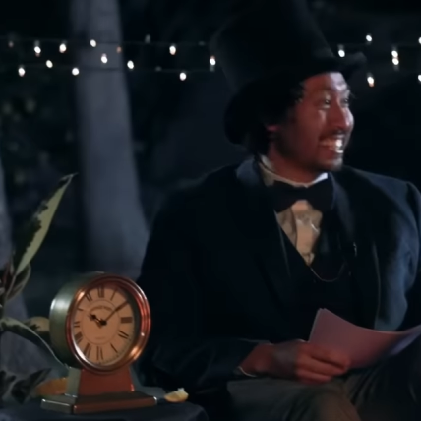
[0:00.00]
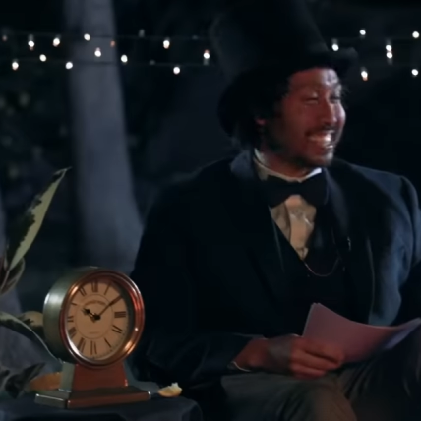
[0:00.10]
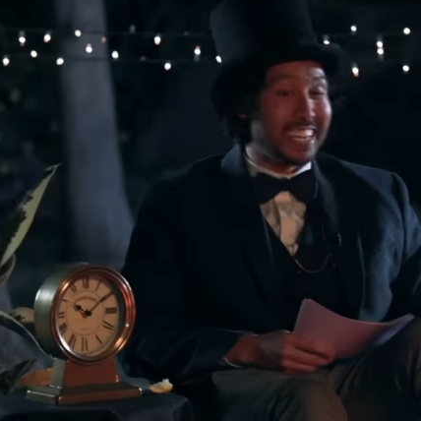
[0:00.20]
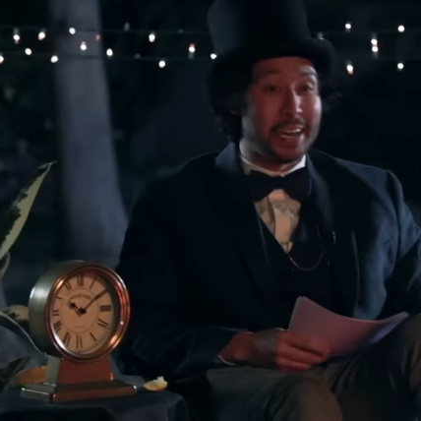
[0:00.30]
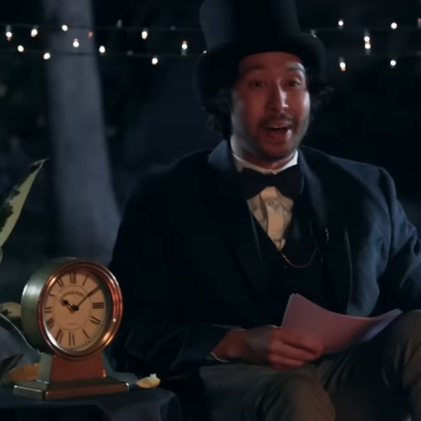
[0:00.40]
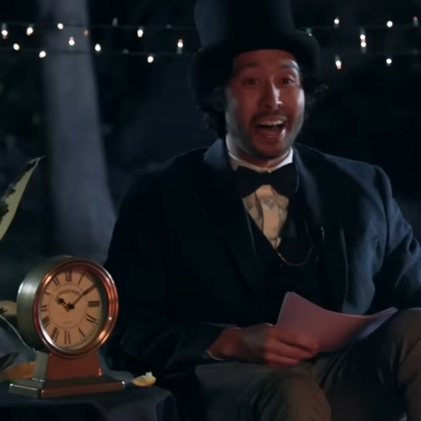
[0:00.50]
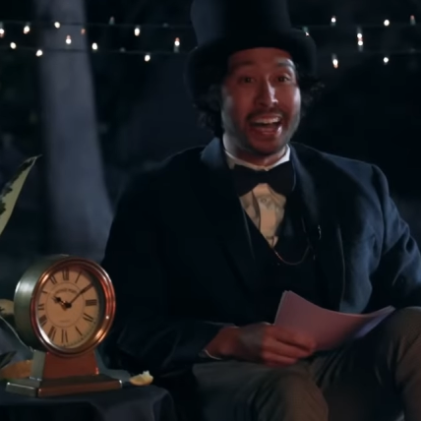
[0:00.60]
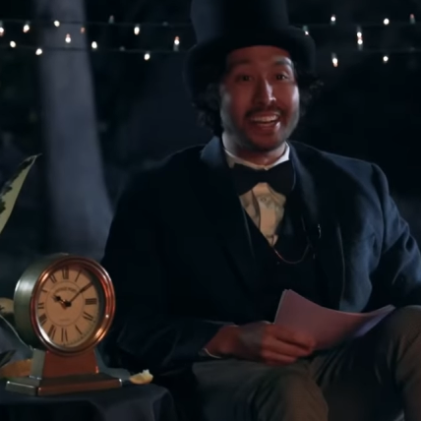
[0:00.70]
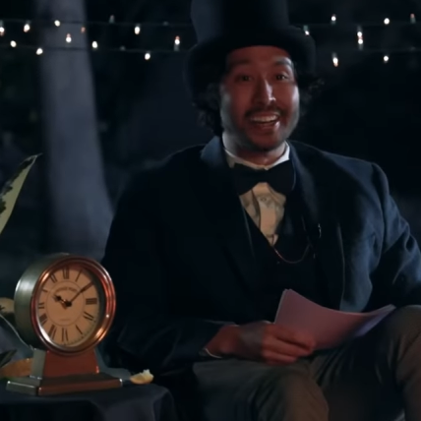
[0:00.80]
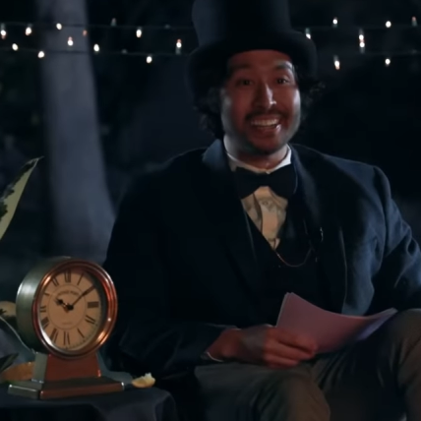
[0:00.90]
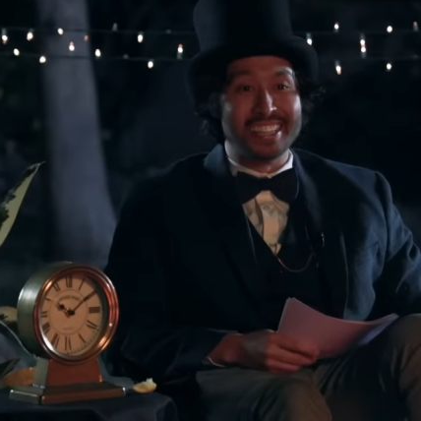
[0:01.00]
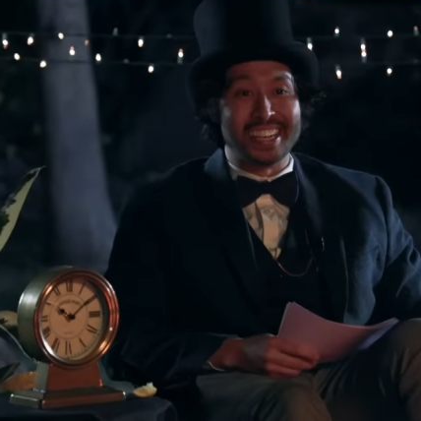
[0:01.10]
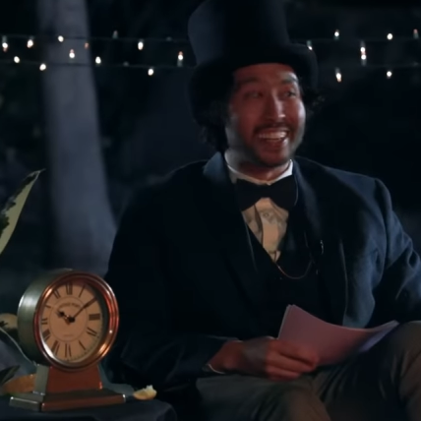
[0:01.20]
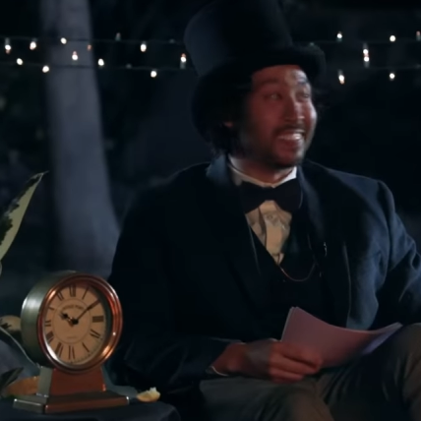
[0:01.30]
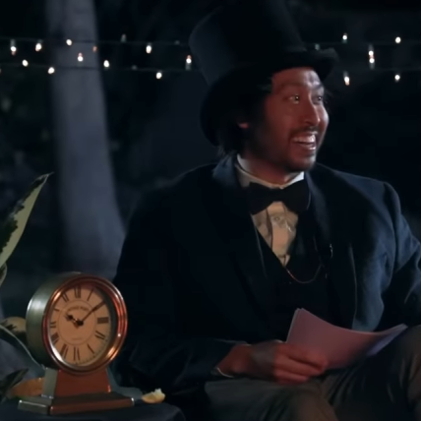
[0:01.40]
Speaker 1: TMI, dude.
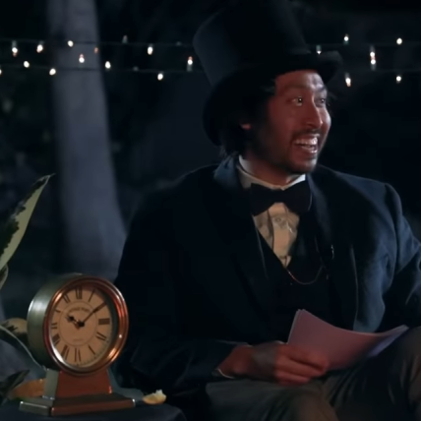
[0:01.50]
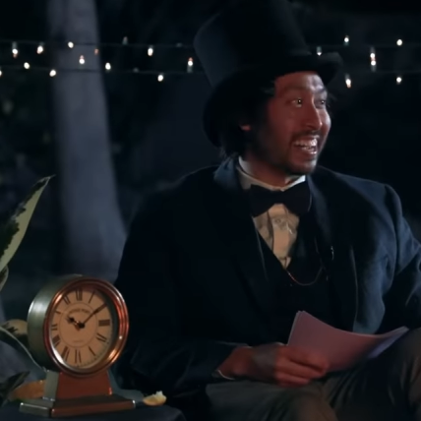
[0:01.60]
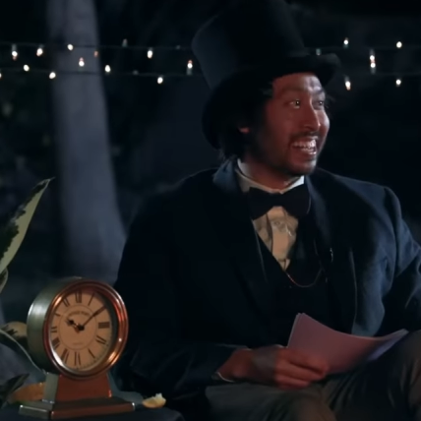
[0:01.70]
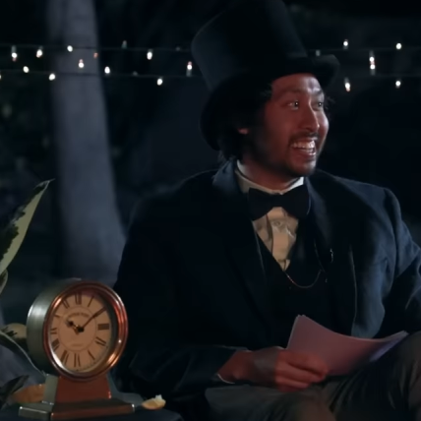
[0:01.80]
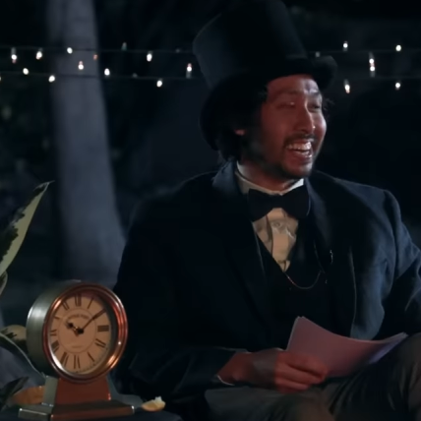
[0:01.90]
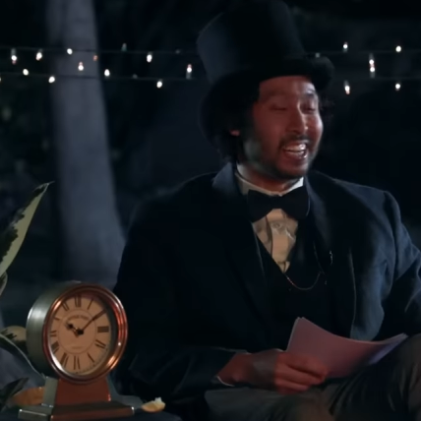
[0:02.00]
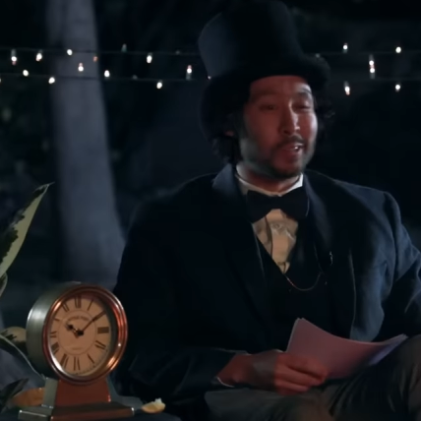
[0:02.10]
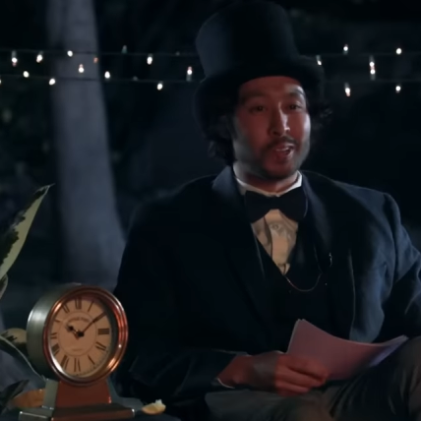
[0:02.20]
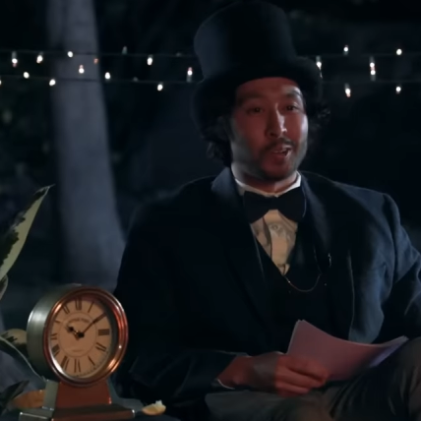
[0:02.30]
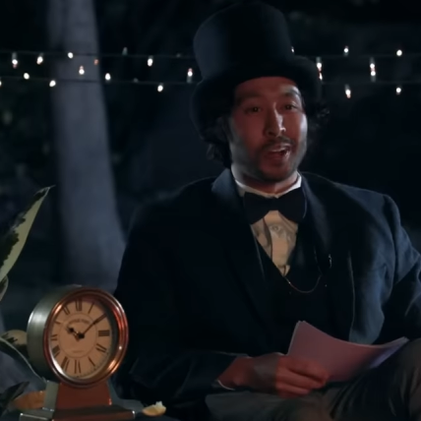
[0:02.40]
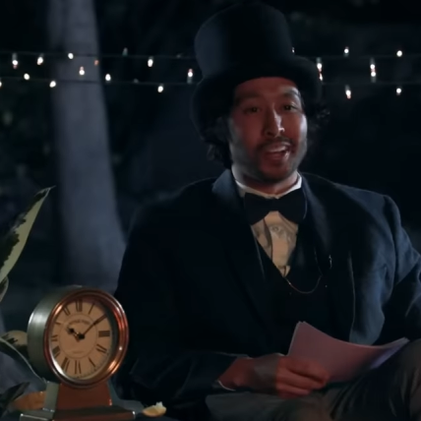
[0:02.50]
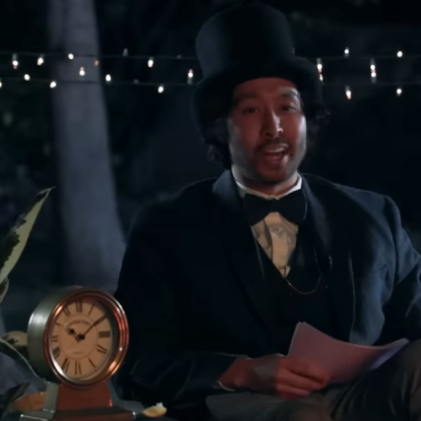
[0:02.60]
TMI. I know we're throwing a